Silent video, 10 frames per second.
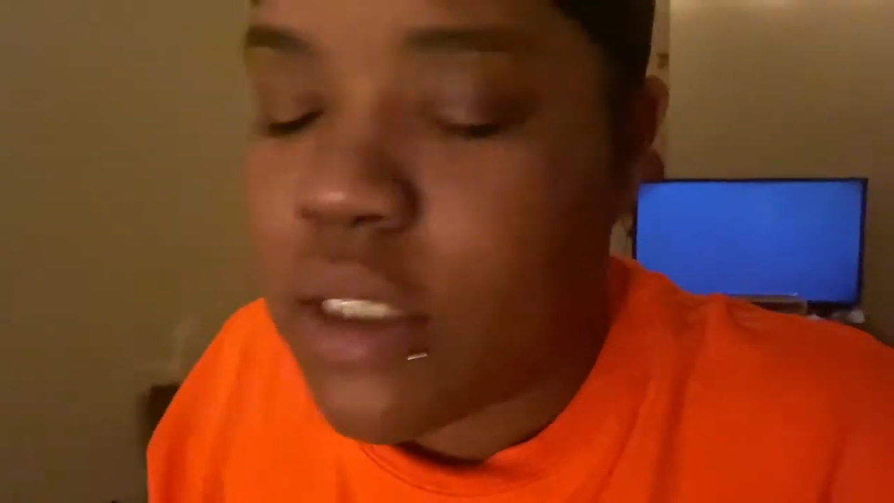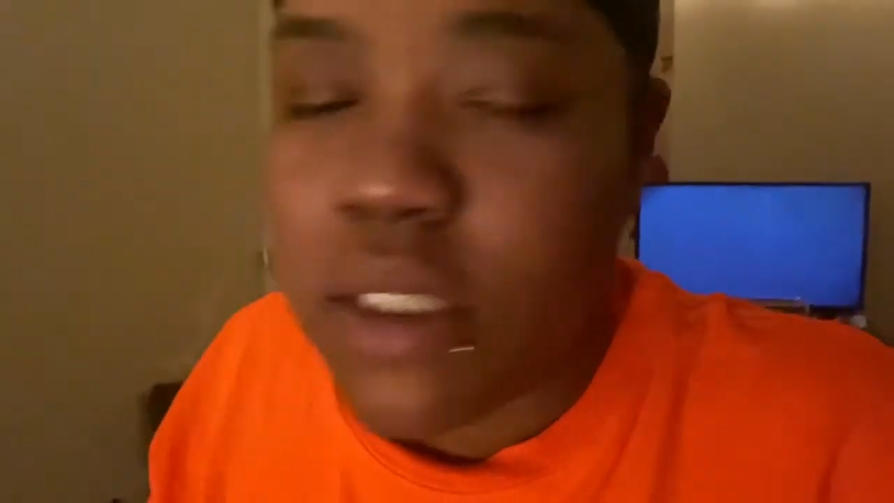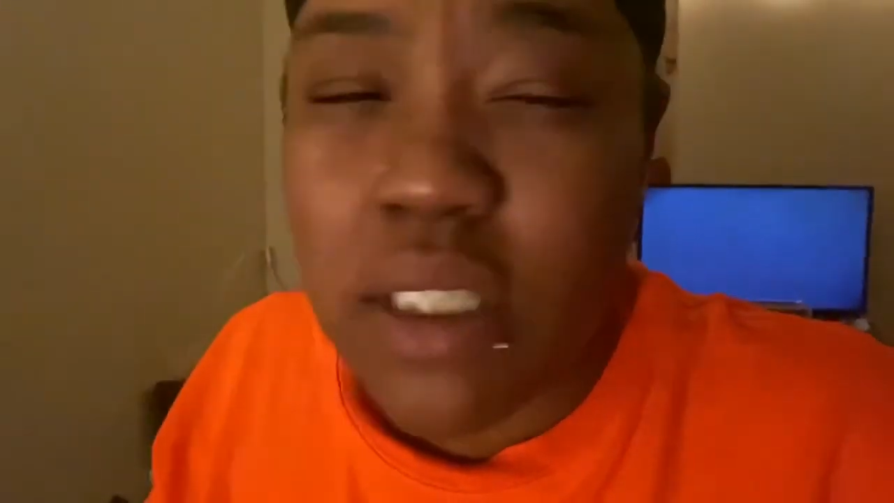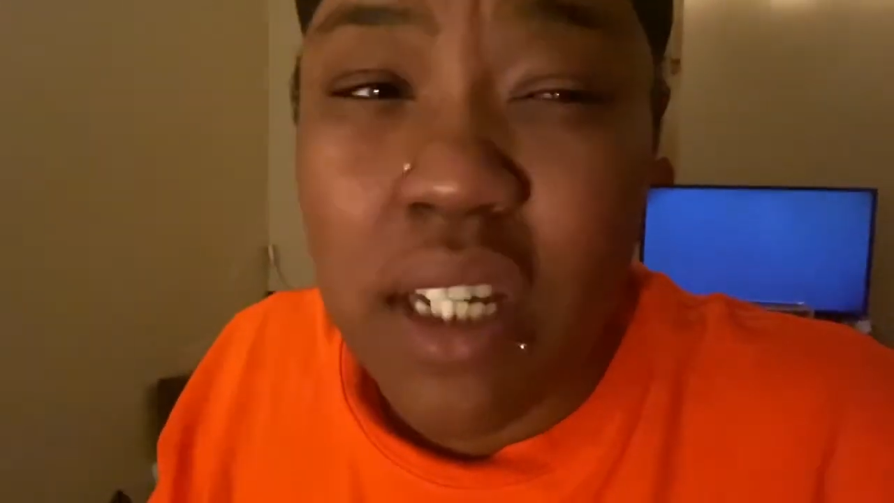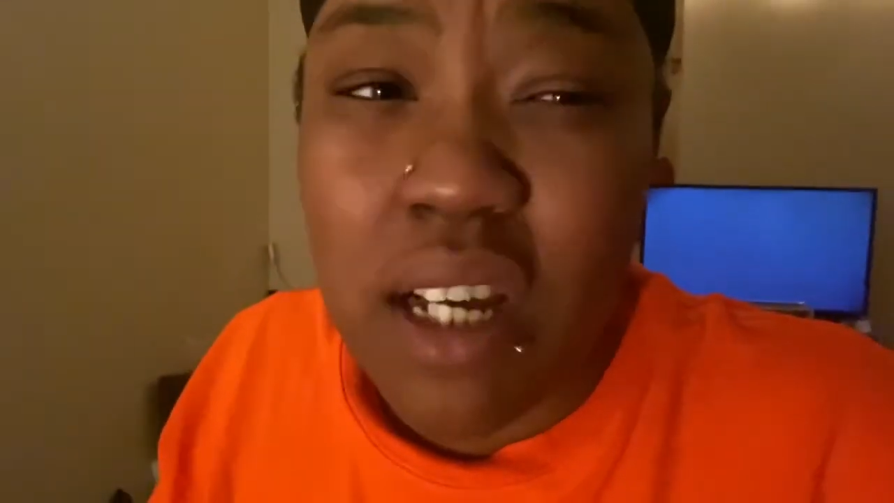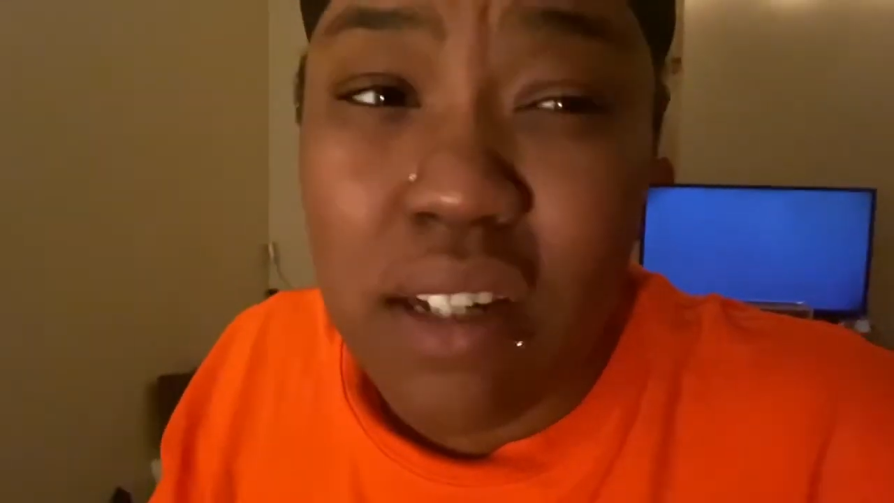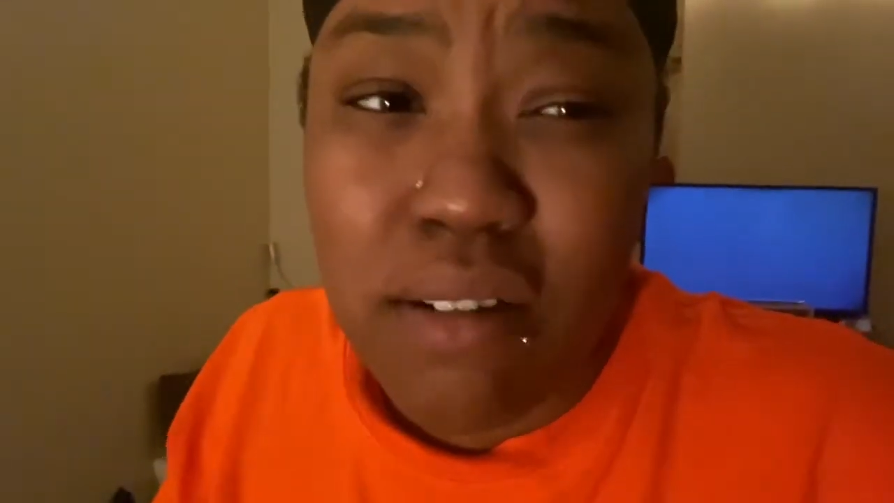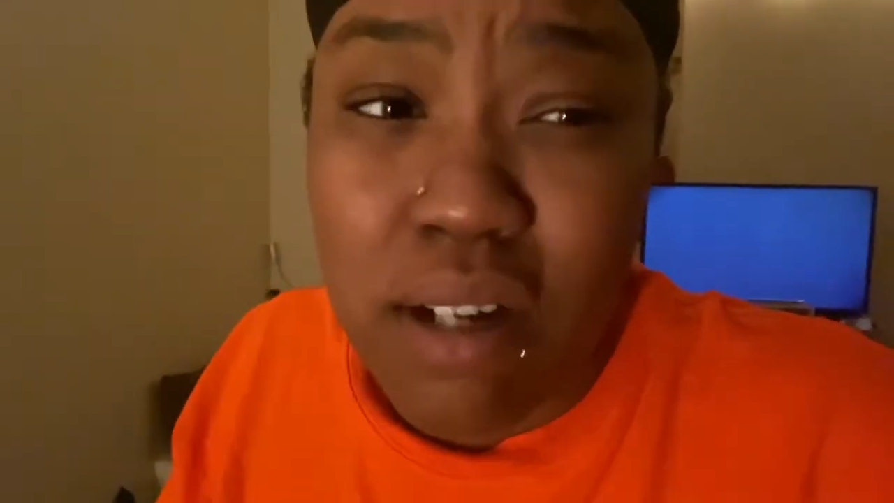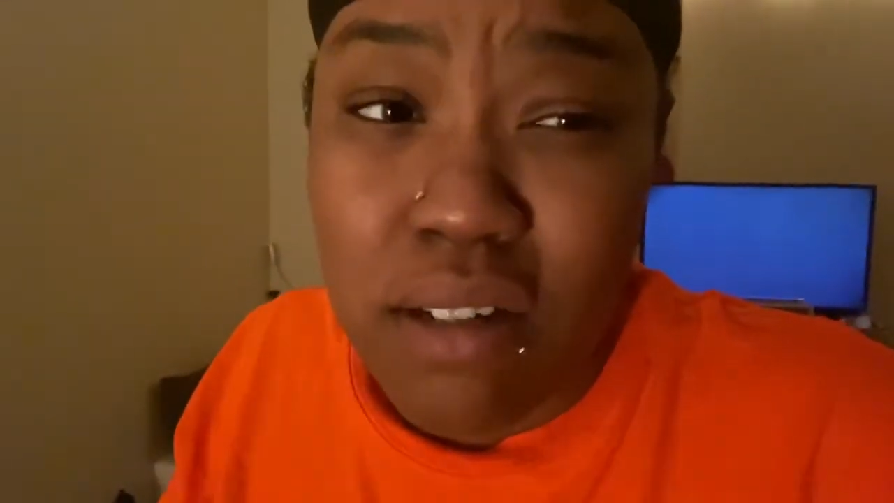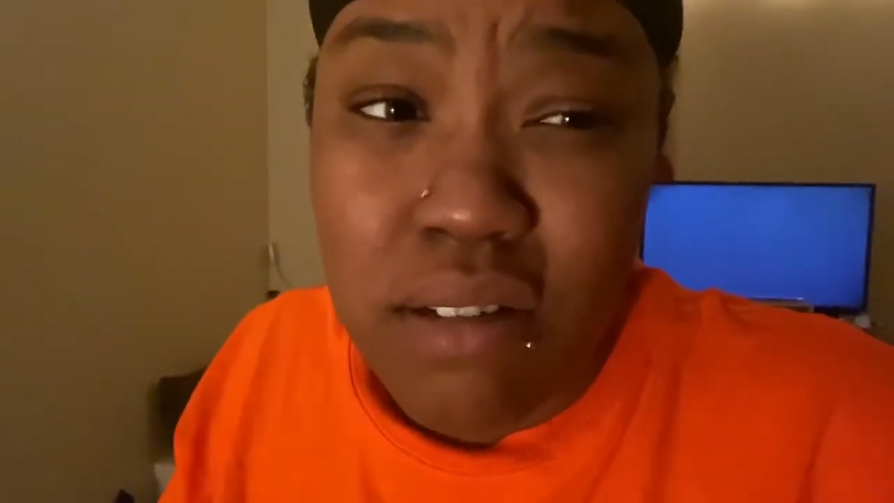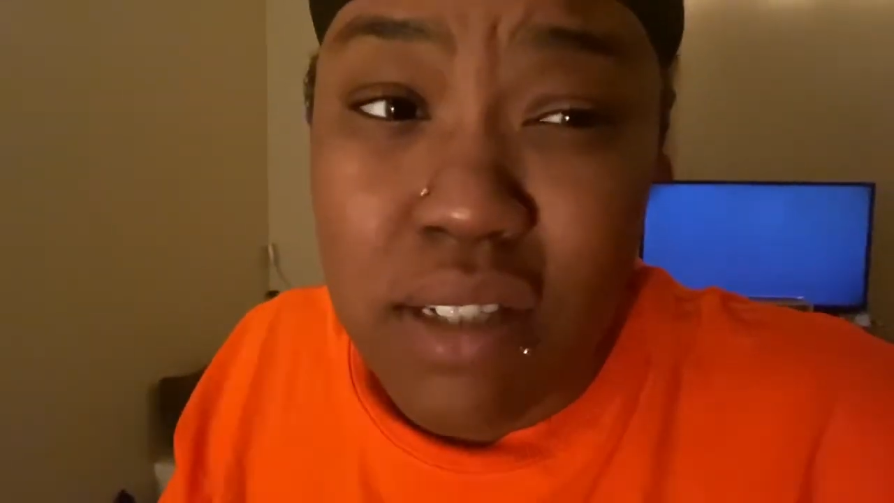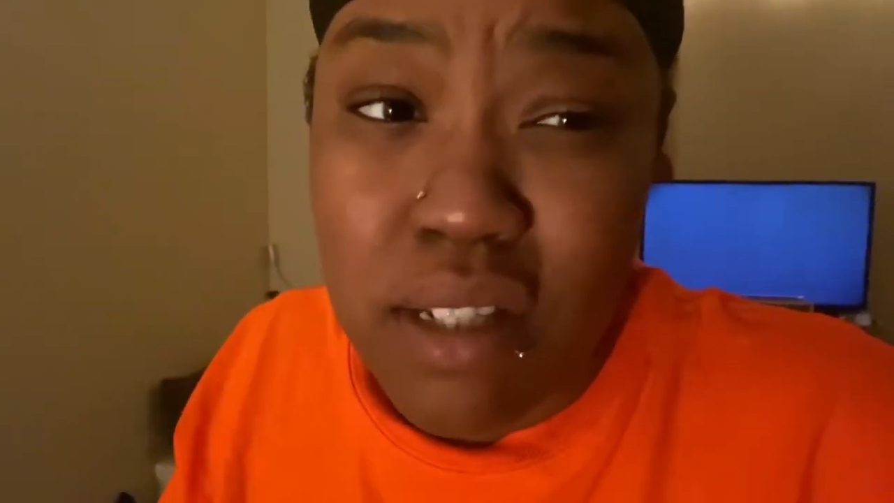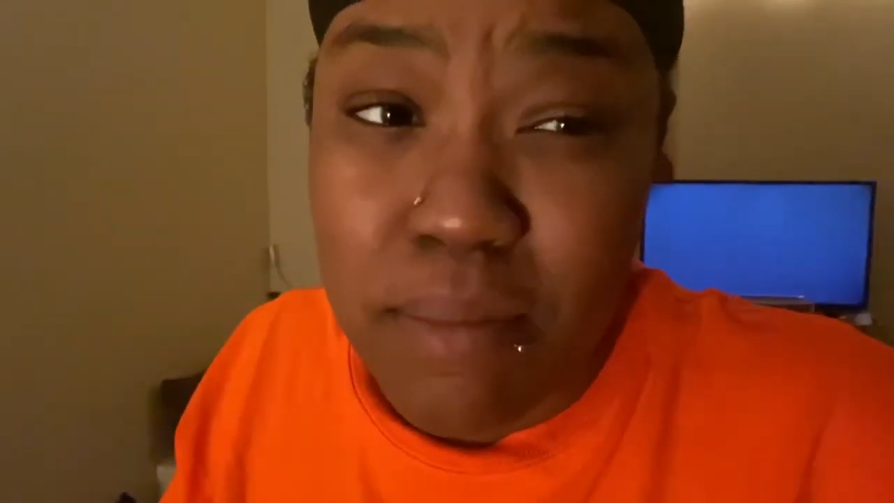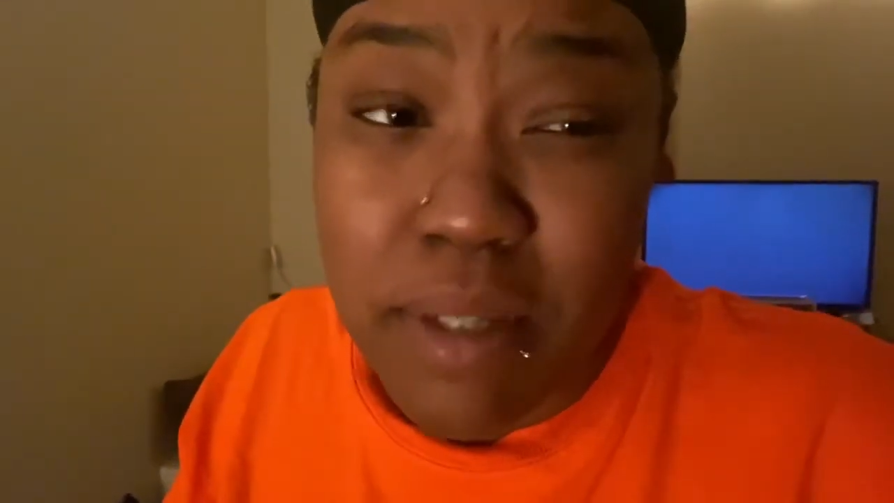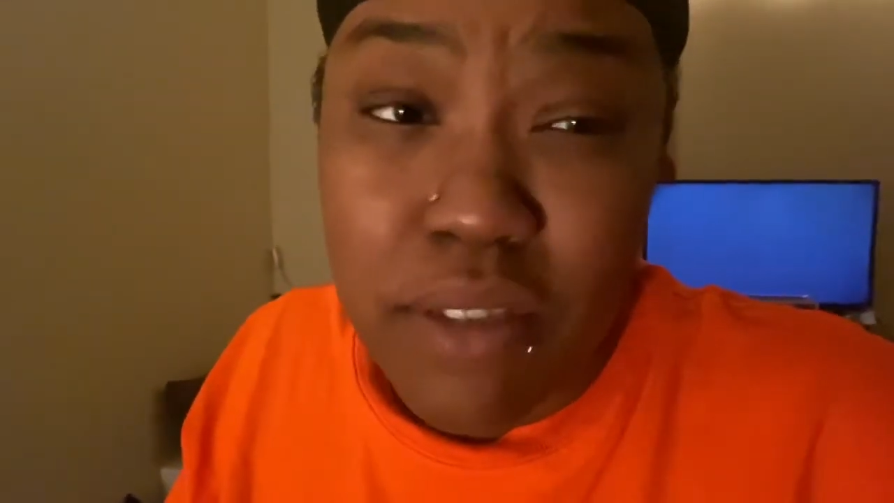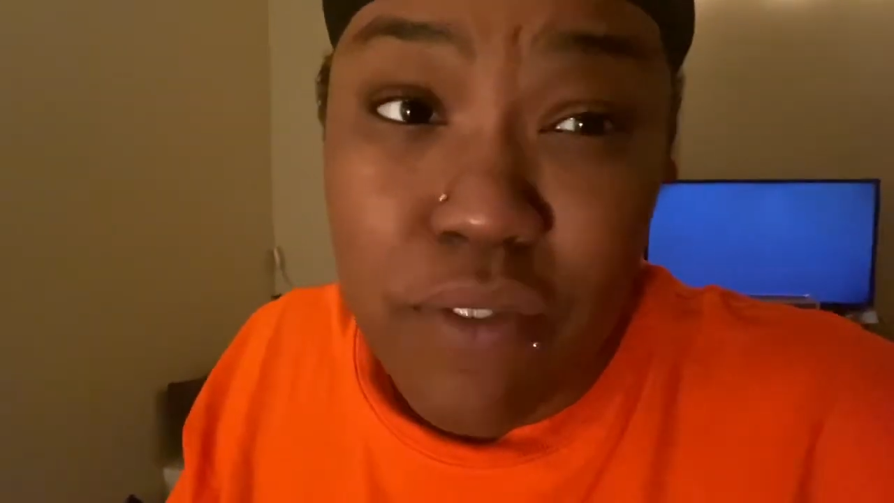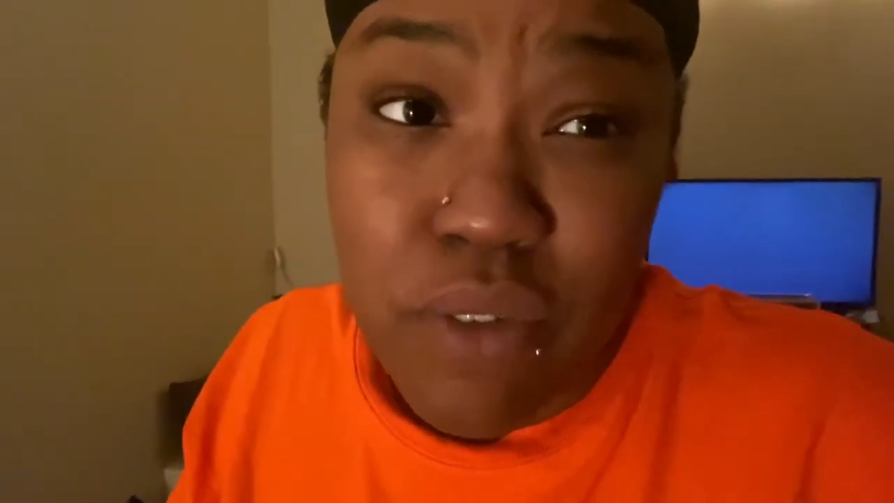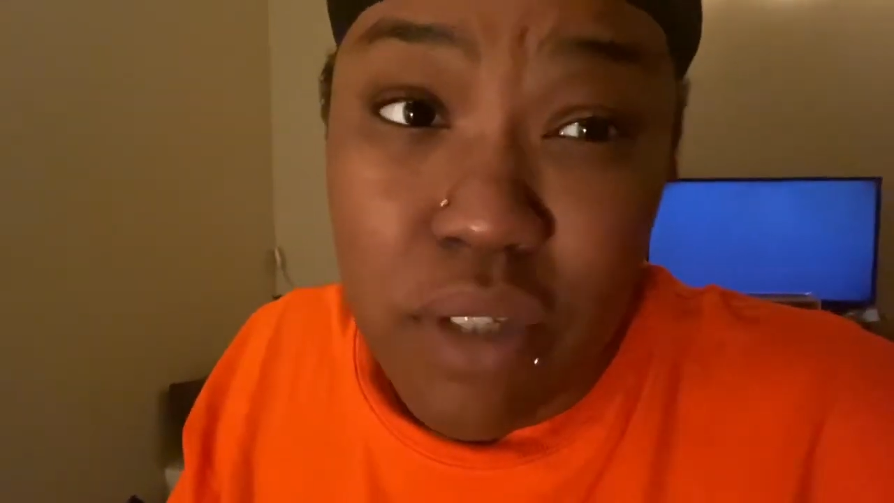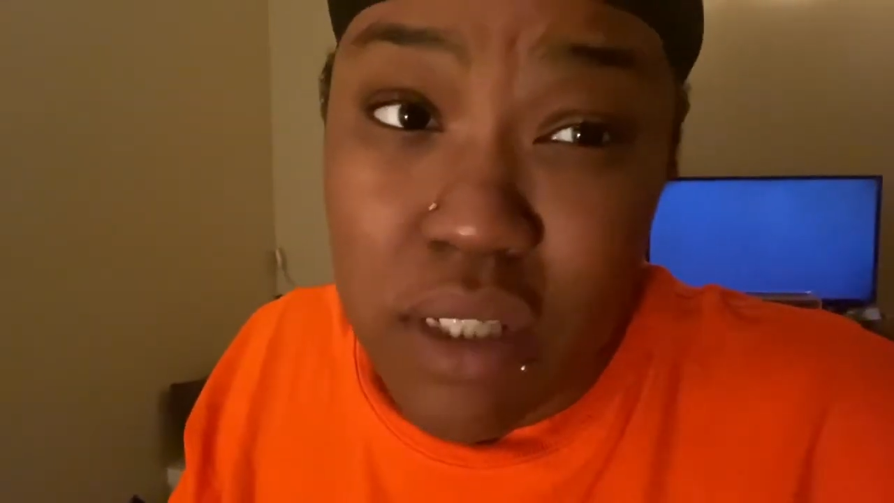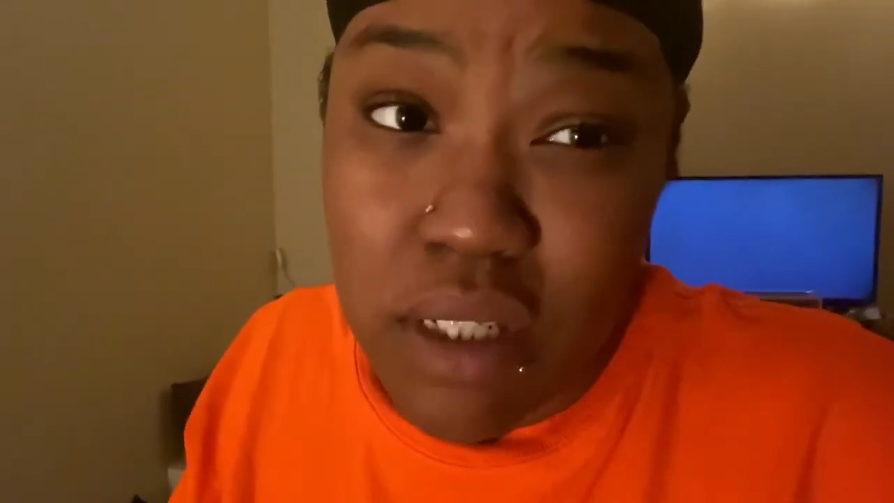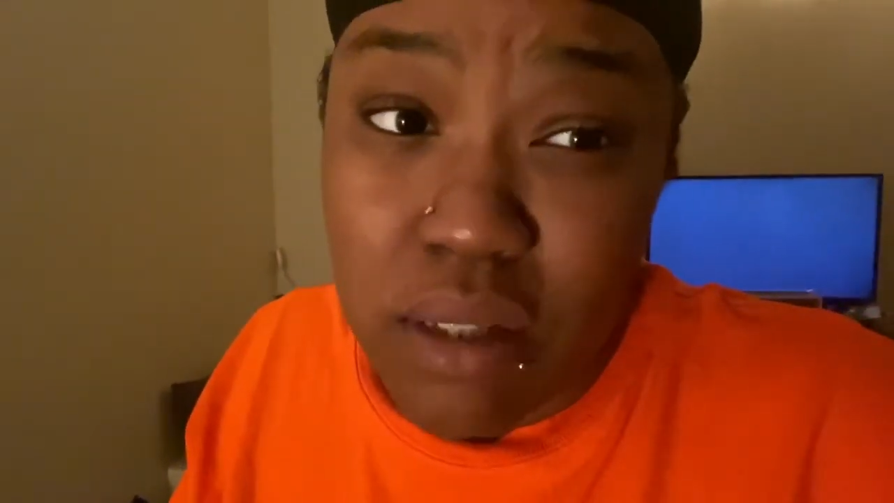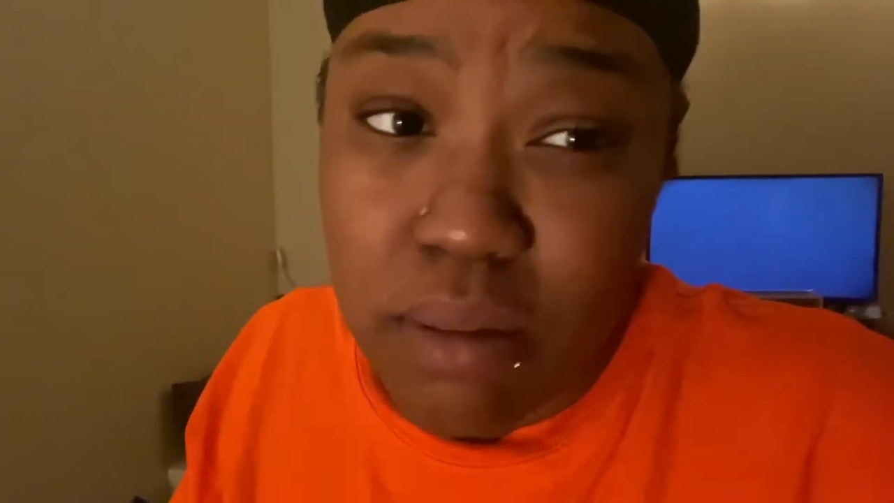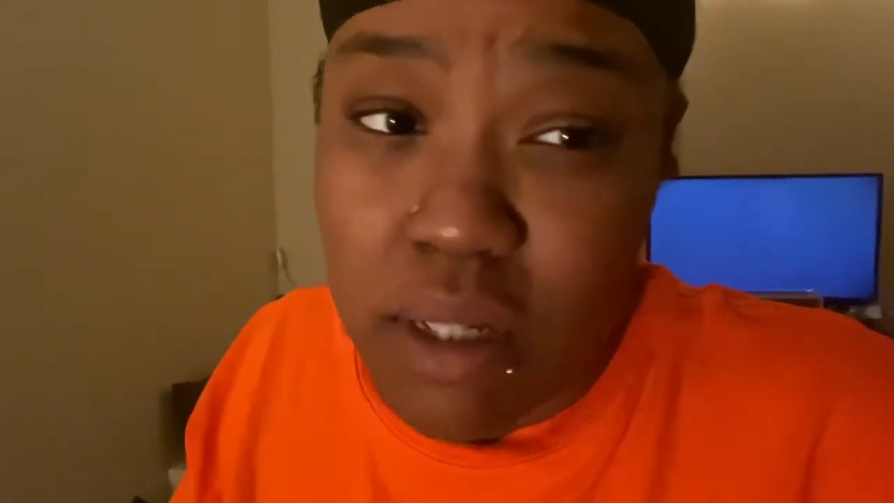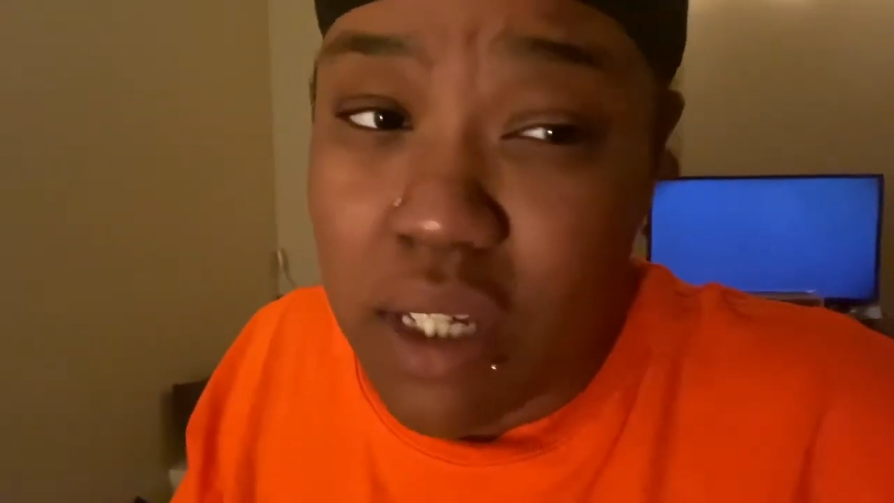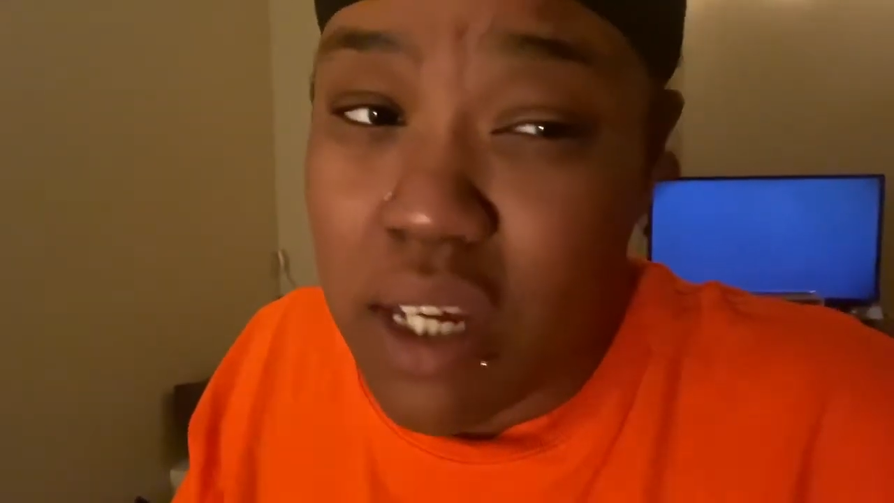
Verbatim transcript: Y'all know I don't celebrate the 4th anyway.